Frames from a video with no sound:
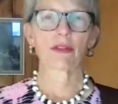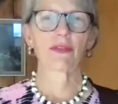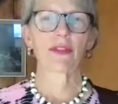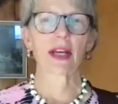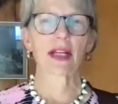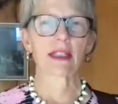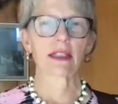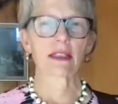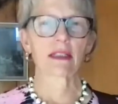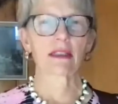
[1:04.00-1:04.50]

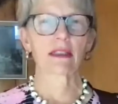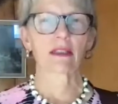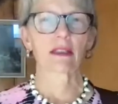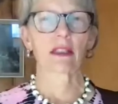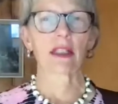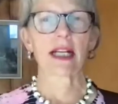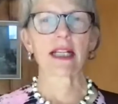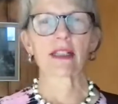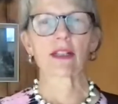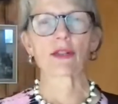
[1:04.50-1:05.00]
that
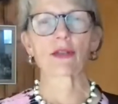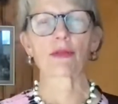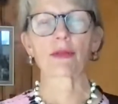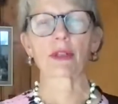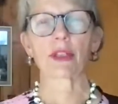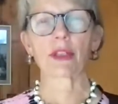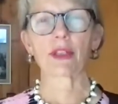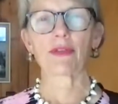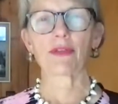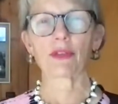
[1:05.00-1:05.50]
class is
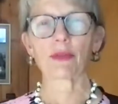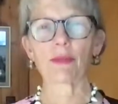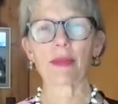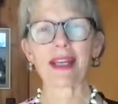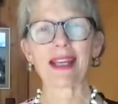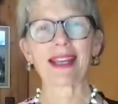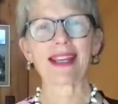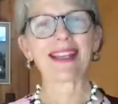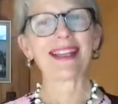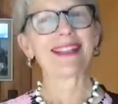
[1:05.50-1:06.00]
really for
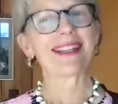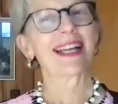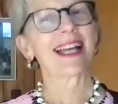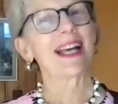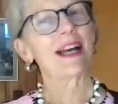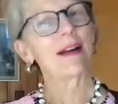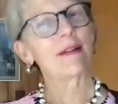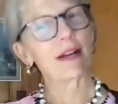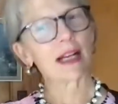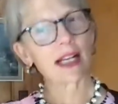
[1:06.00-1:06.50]
me,
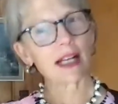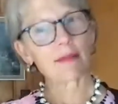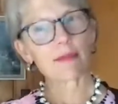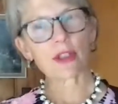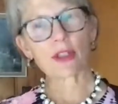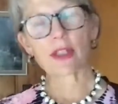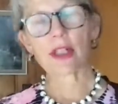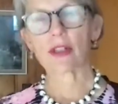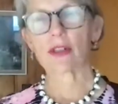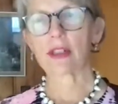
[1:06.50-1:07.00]
but I'm
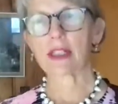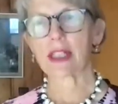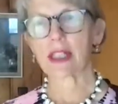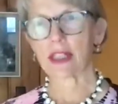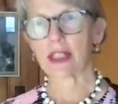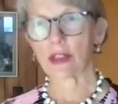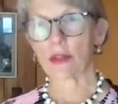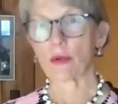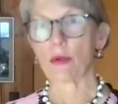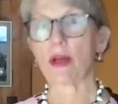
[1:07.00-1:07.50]
just here to tell
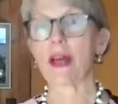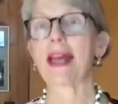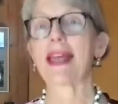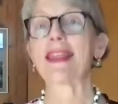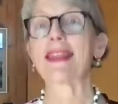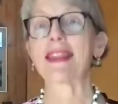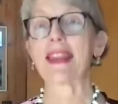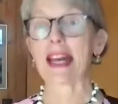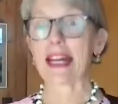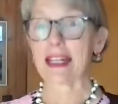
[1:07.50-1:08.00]
you
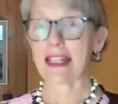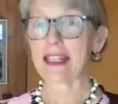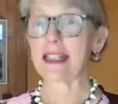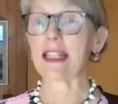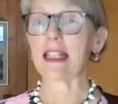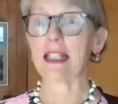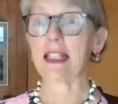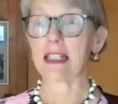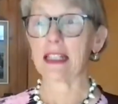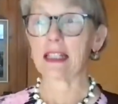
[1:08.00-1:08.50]
that it
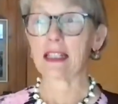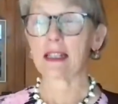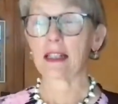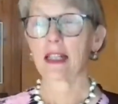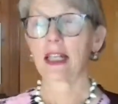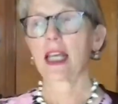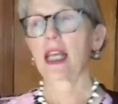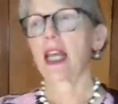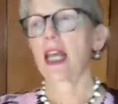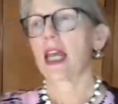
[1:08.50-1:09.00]
is.
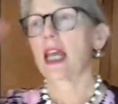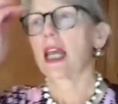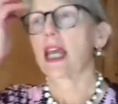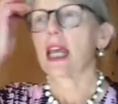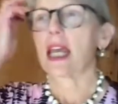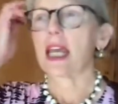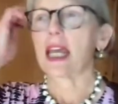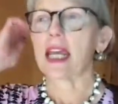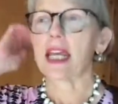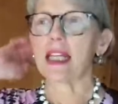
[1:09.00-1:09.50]

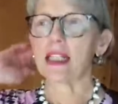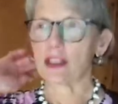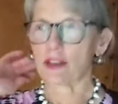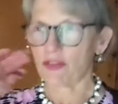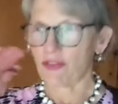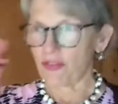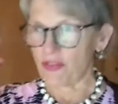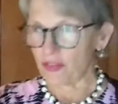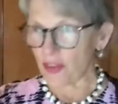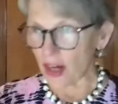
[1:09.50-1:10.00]
It's
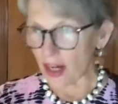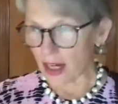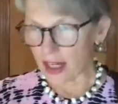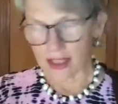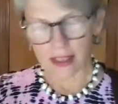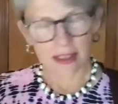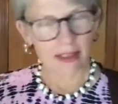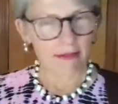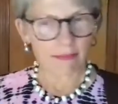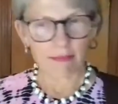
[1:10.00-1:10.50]

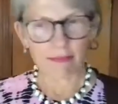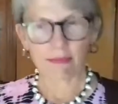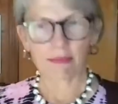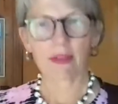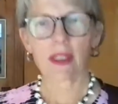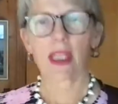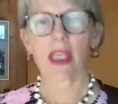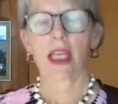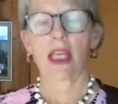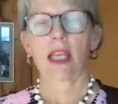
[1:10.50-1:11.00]
fun.
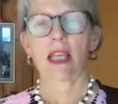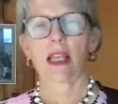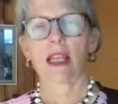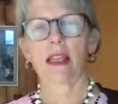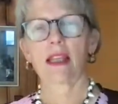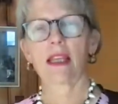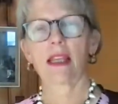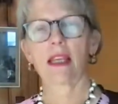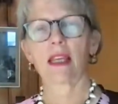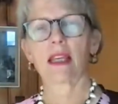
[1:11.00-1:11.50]

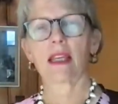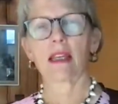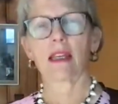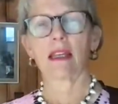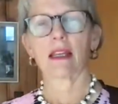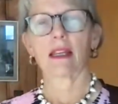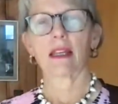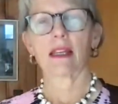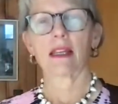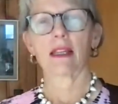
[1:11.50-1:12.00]
The
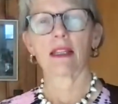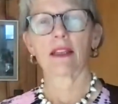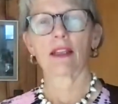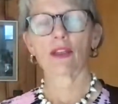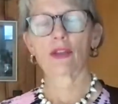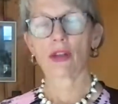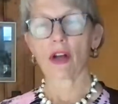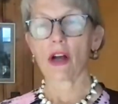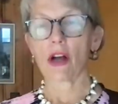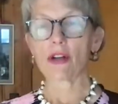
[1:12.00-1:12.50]
the
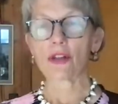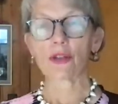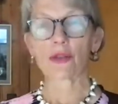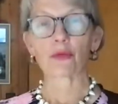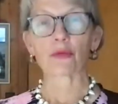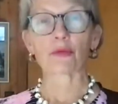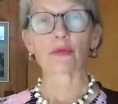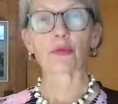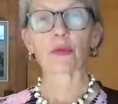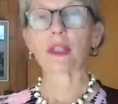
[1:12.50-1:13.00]
songs are
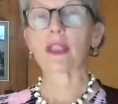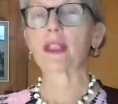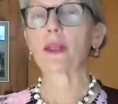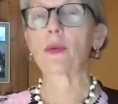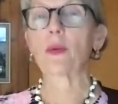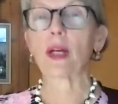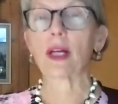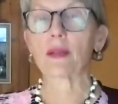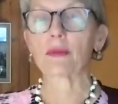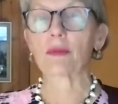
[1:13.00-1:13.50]
really
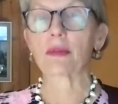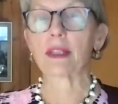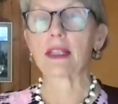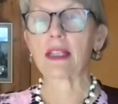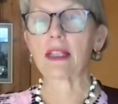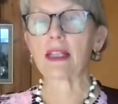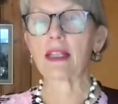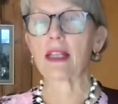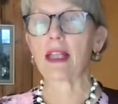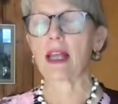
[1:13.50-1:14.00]
well
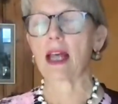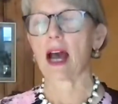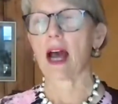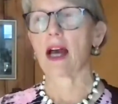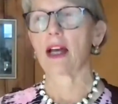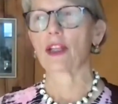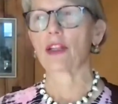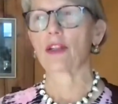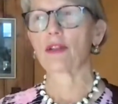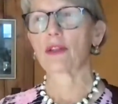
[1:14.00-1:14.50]
written.
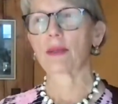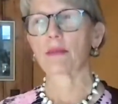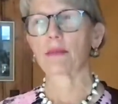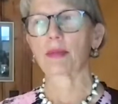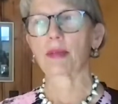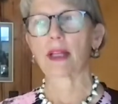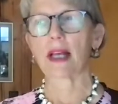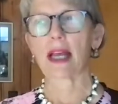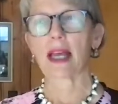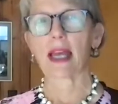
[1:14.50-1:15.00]
Uh, you can
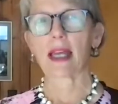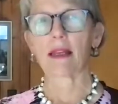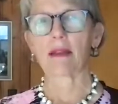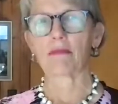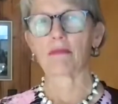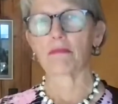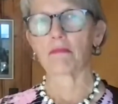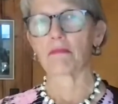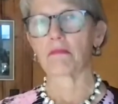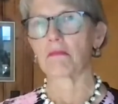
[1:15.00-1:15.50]

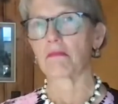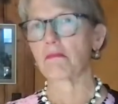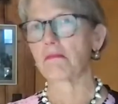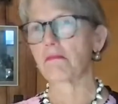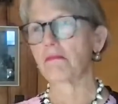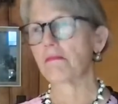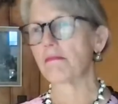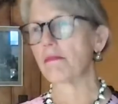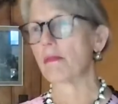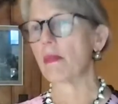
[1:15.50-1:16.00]
play
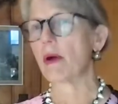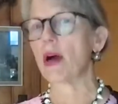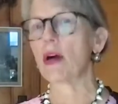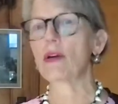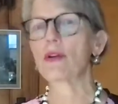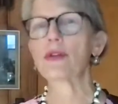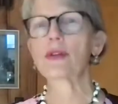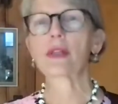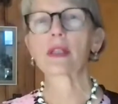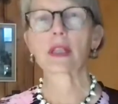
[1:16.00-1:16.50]

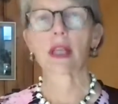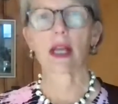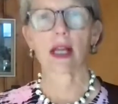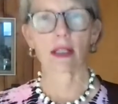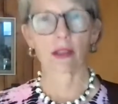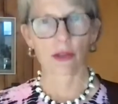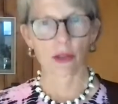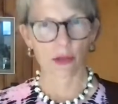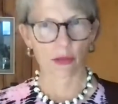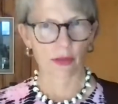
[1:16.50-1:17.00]
most
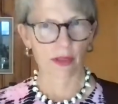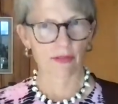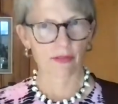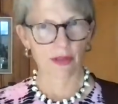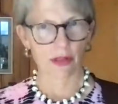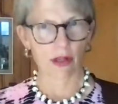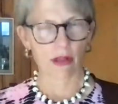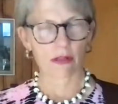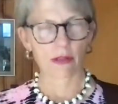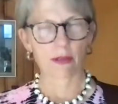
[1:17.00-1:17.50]
Taylor Swift
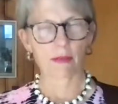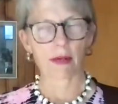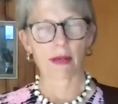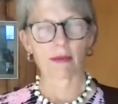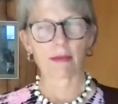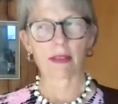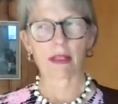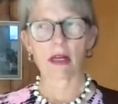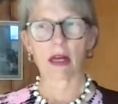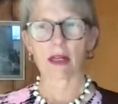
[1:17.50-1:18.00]
songs,
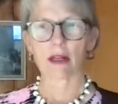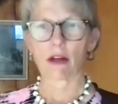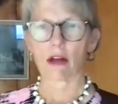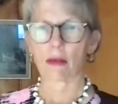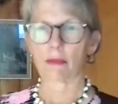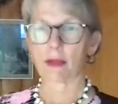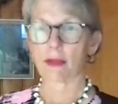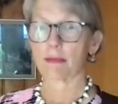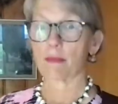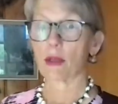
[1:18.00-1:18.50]
maybe not
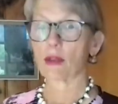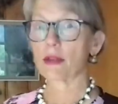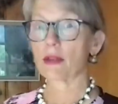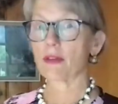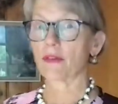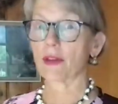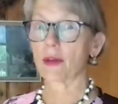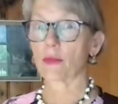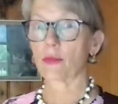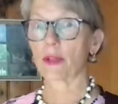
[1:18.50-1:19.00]
all, but most
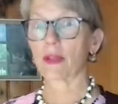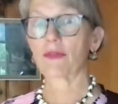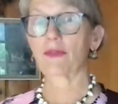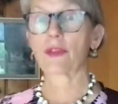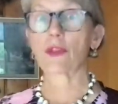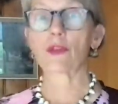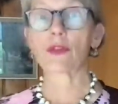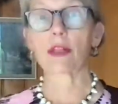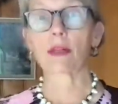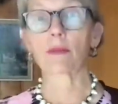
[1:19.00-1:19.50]
of them with a
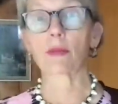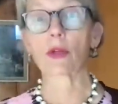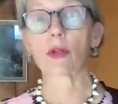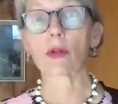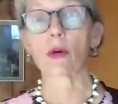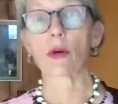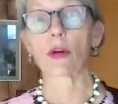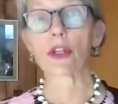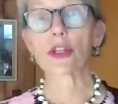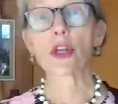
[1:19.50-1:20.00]
few simple
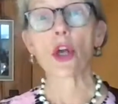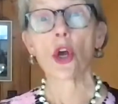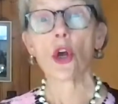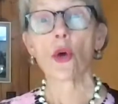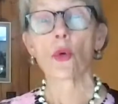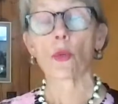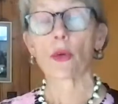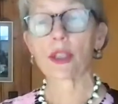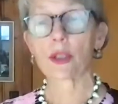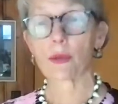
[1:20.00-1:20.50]
chords,
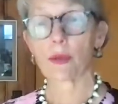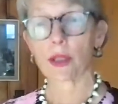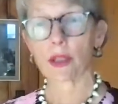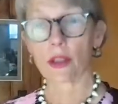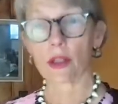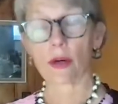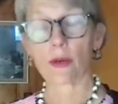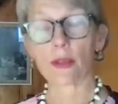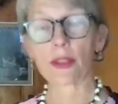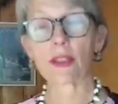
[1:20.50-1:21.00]
which we are
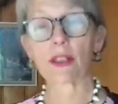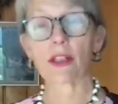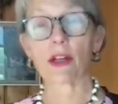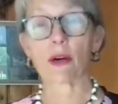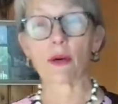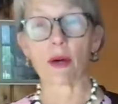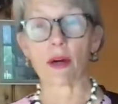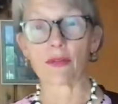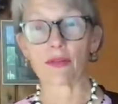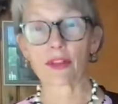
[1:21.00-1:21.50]
going to
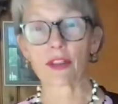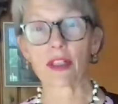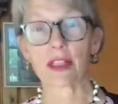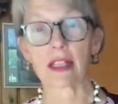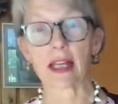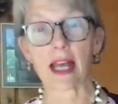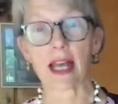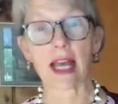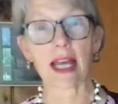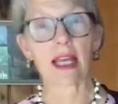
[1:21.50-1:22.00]
go over
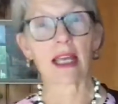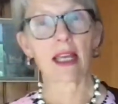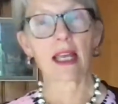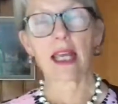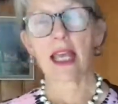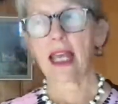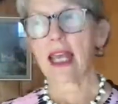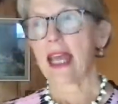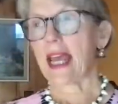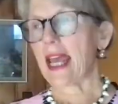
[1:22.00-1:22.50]
today,
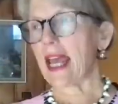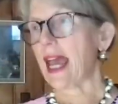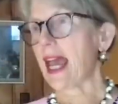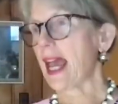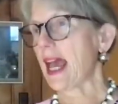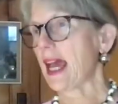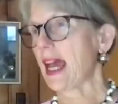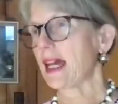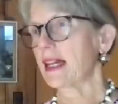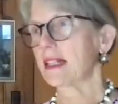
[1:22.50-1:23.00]

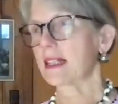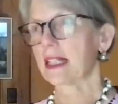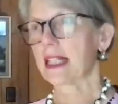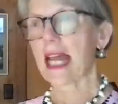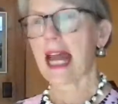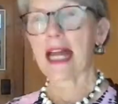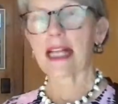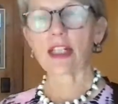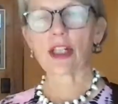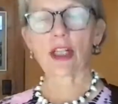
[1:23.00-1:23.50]
and a
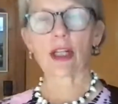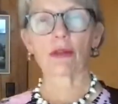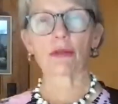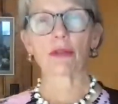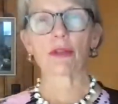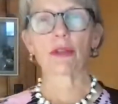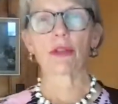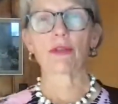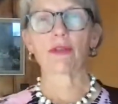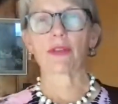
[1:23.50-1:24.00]
catchy
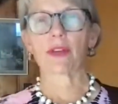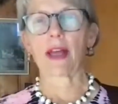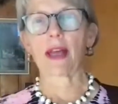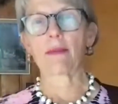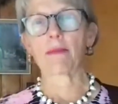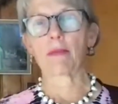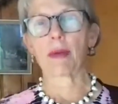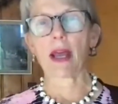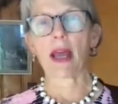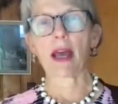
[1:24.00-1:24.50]
groove,
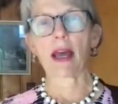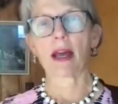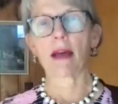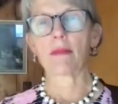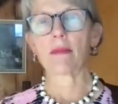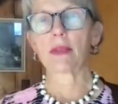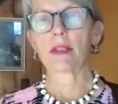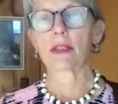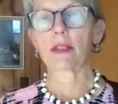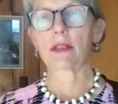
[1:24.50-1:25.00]
and
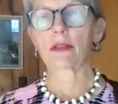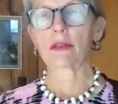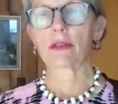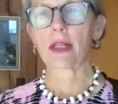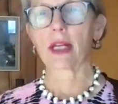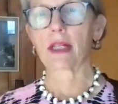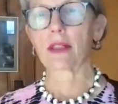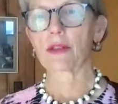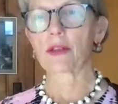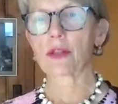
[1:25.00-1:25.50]
bam, you're
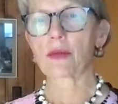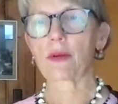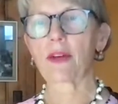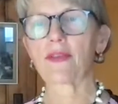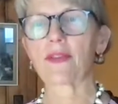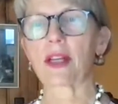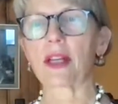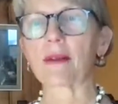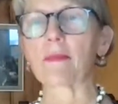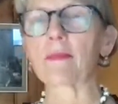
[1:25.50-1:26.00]
Taylor
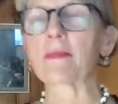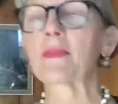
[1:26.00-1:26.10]
Swifting.